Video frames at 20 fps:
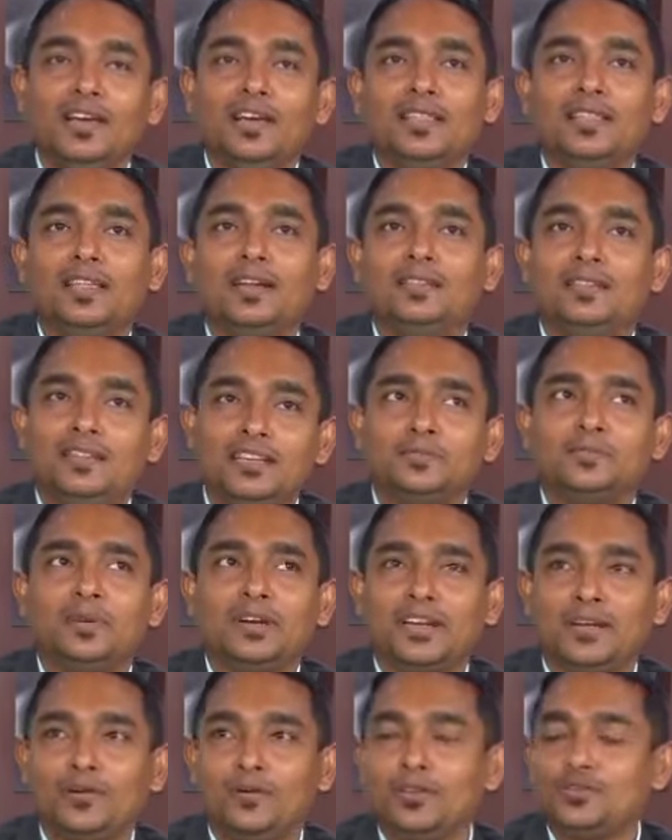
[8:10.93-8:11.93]
that this
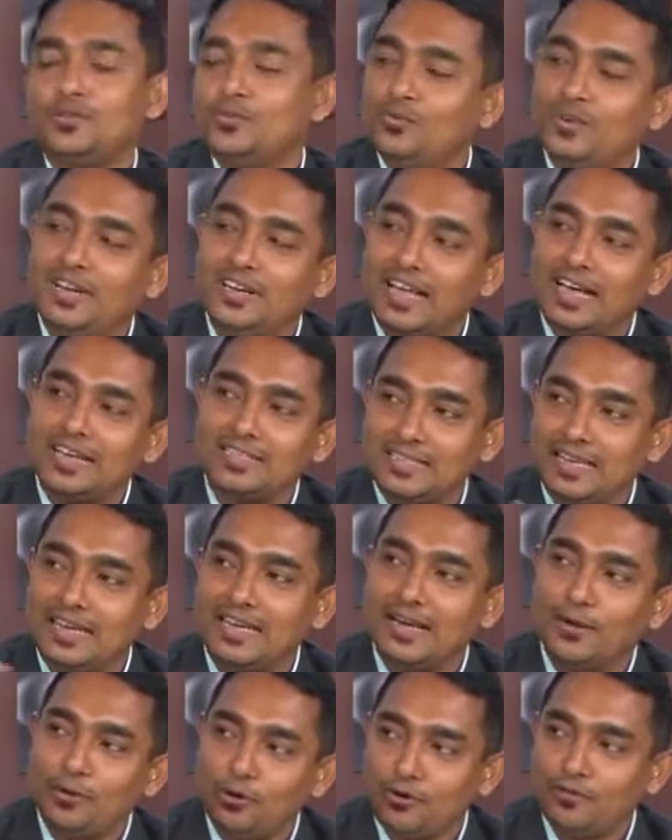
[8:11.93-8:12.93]
particular student has
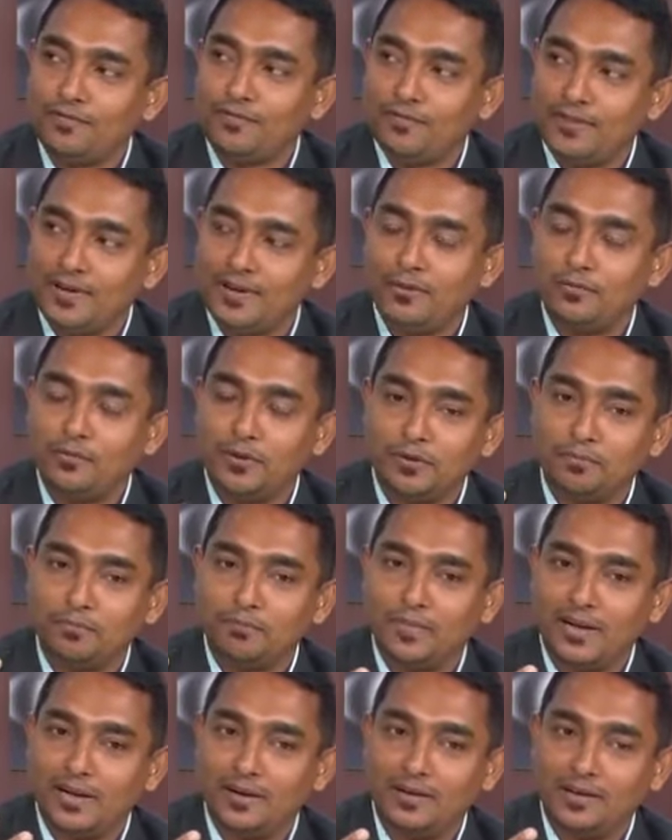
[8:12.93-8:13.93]
taken a lot of uh, what
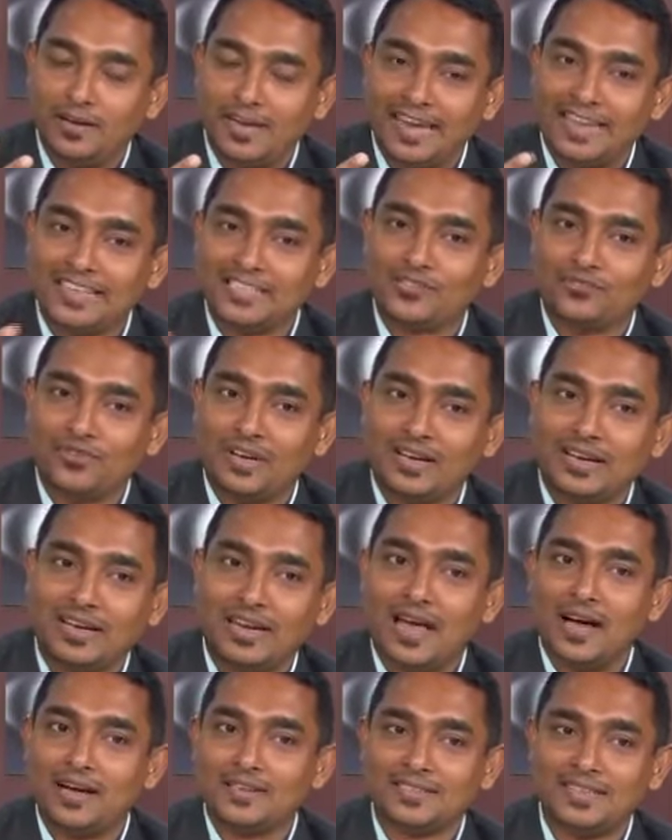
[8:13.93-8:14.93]
uh, extra
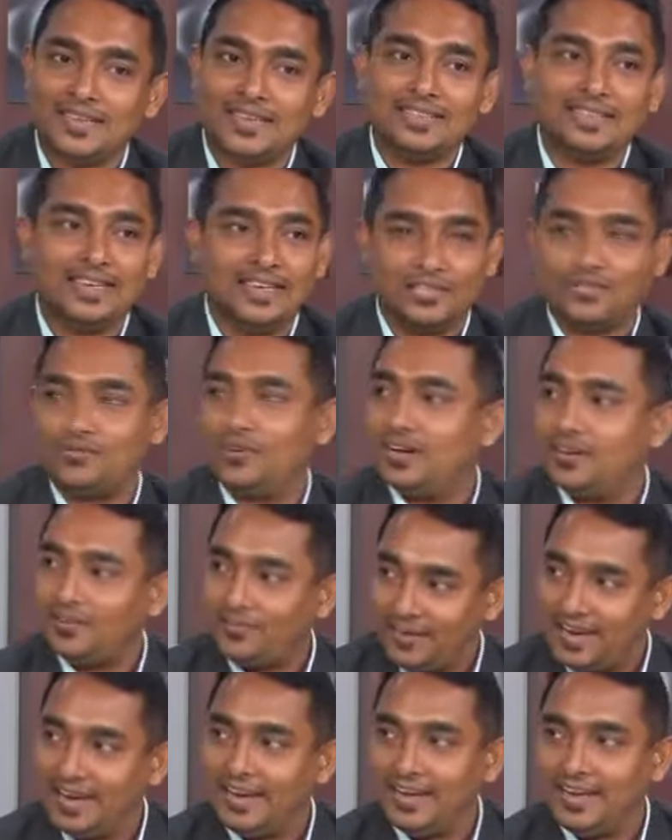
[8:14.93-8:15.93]
classes, extra
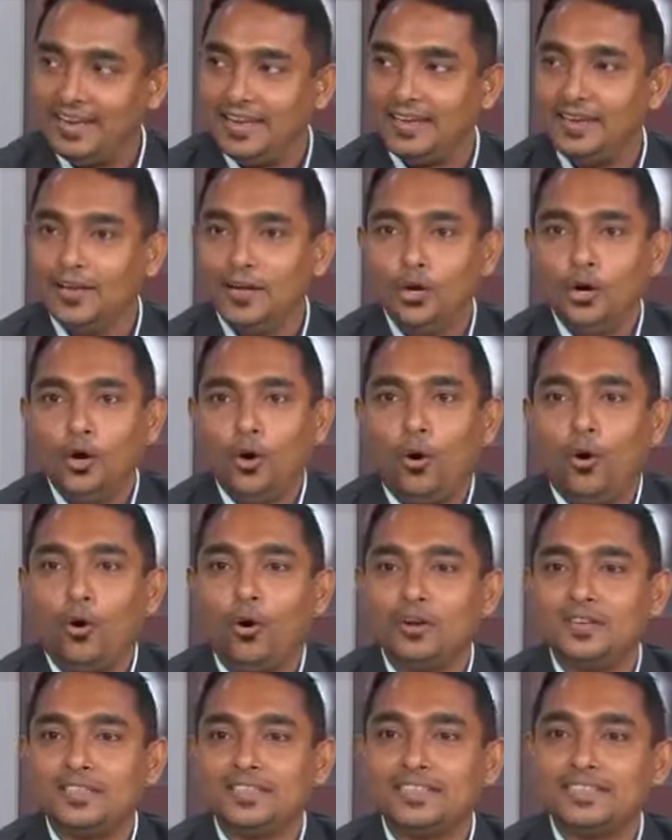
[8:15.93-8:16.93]
training
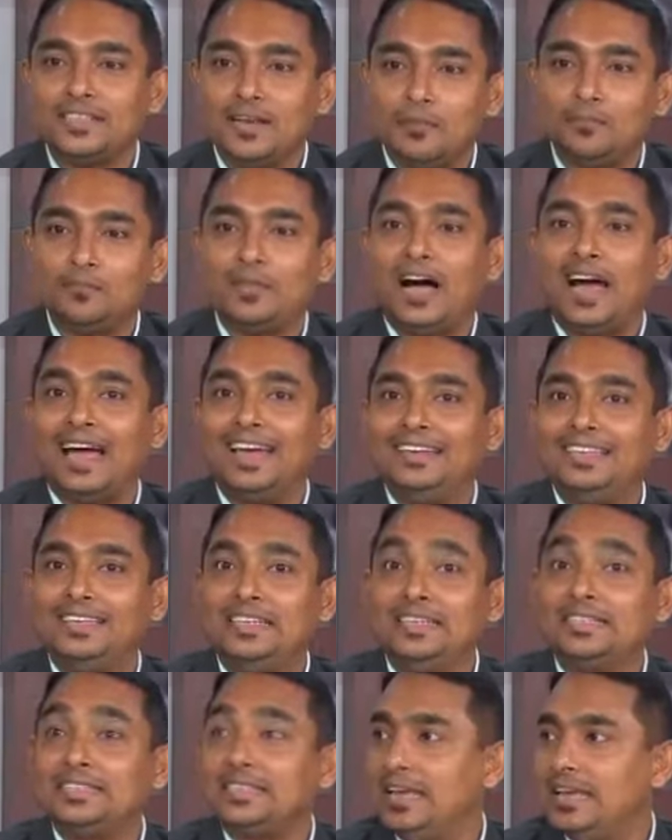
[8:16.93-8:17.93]
on some
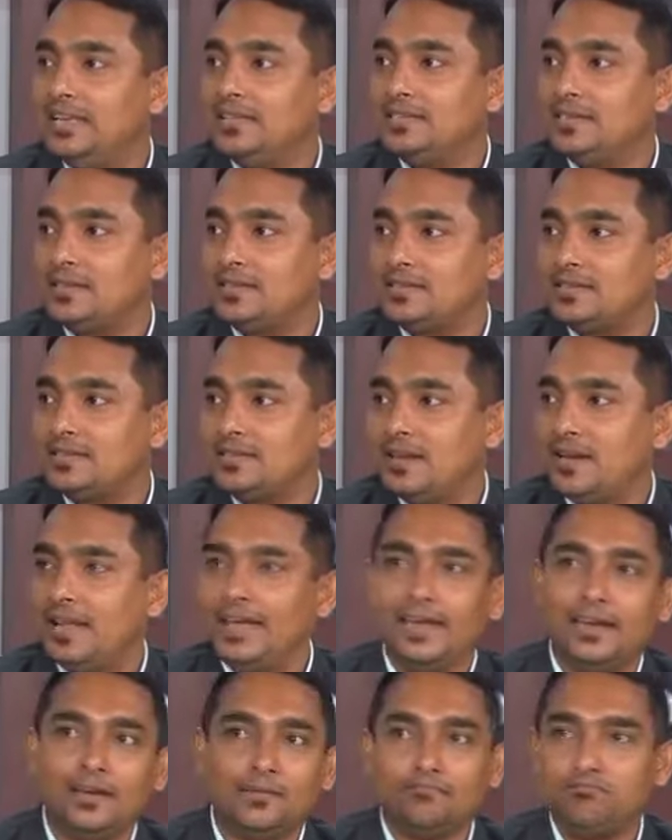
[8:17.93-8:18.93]
IT skill sets
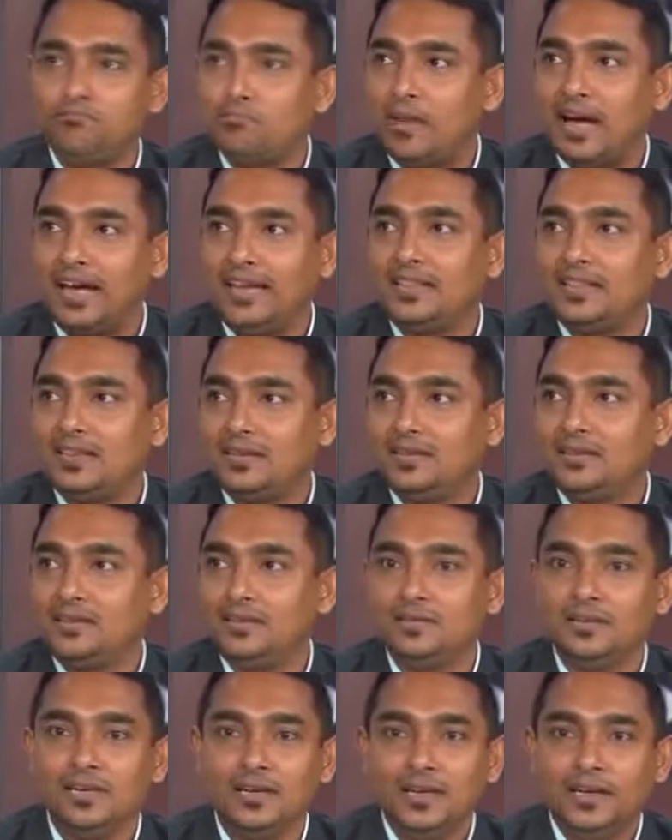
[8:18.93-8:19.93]
like
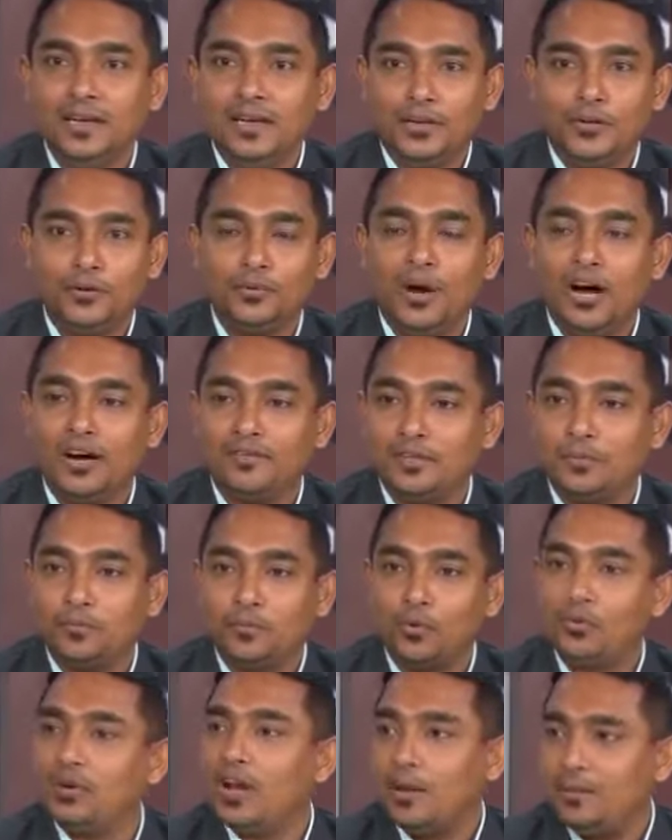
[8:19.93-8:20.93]
Python. You have the
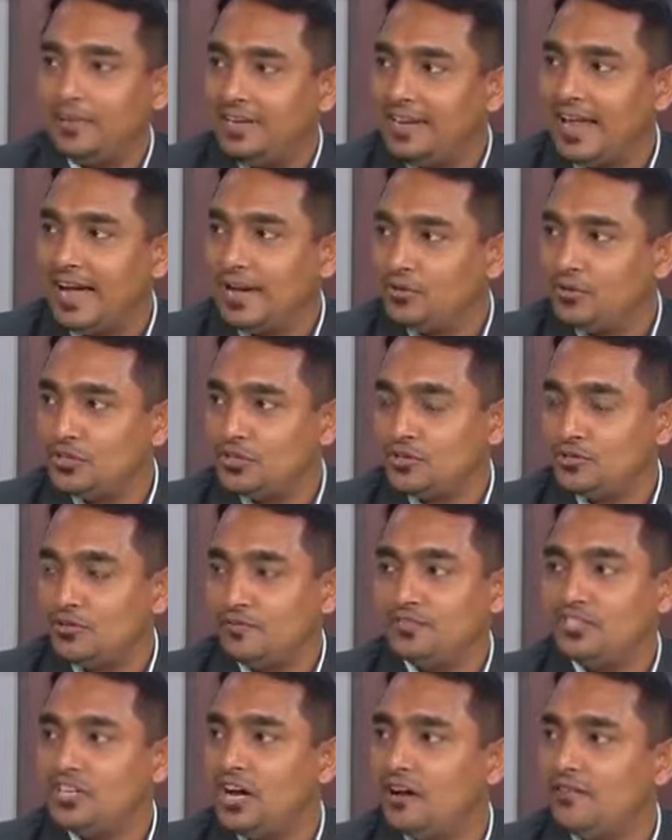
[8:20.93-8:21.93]
programming languages
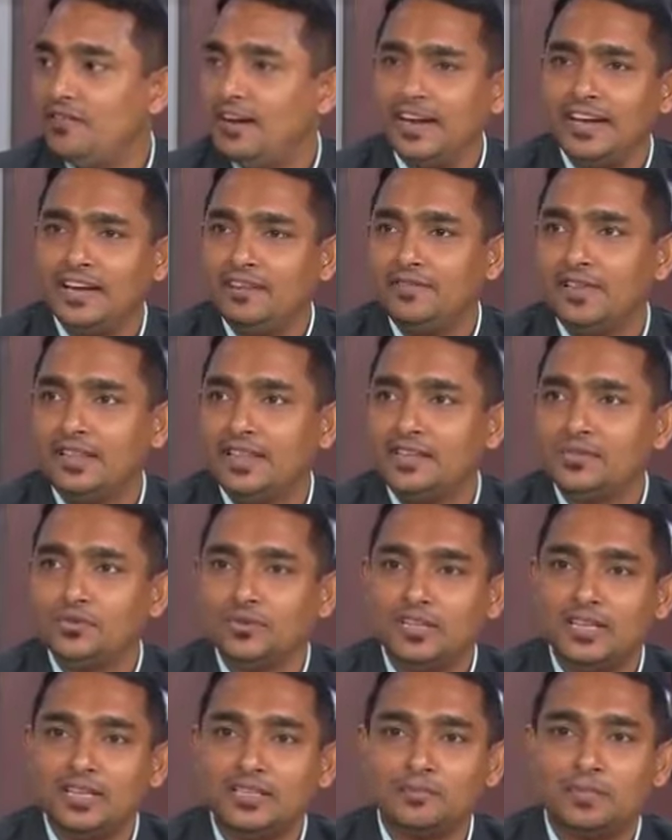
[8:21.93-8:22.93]
of Java and everything. So
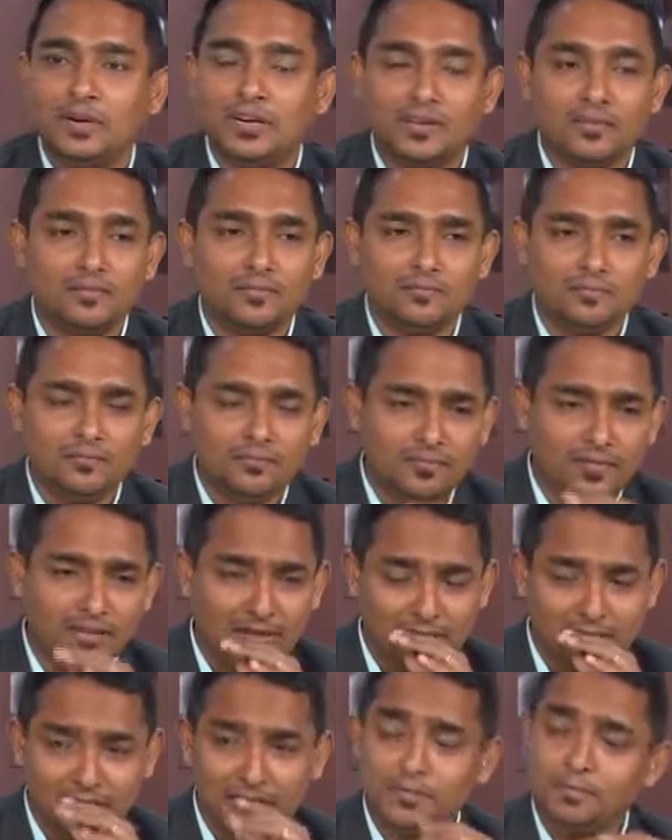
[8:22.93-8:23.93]
this, but
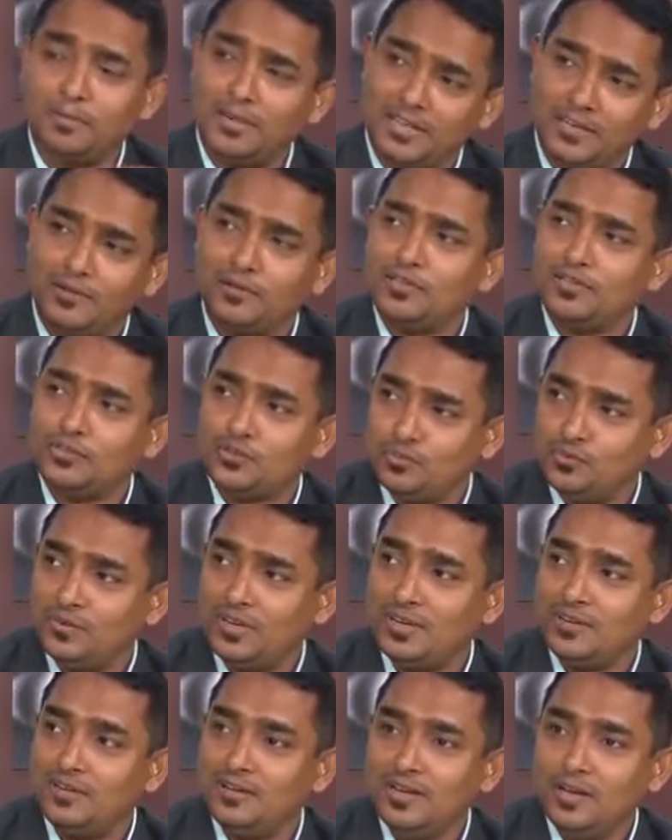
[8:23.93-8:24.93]
this particular
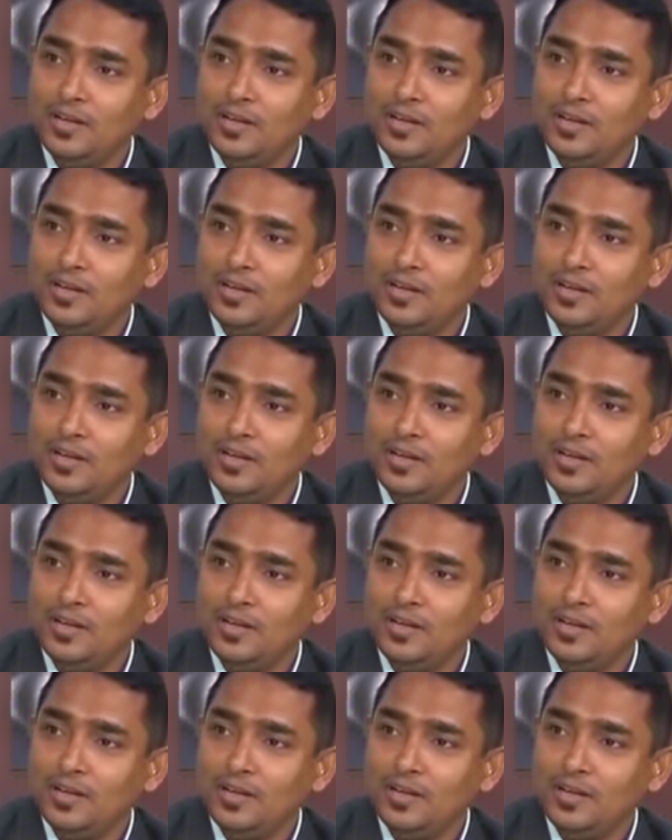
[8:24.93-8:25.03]
student,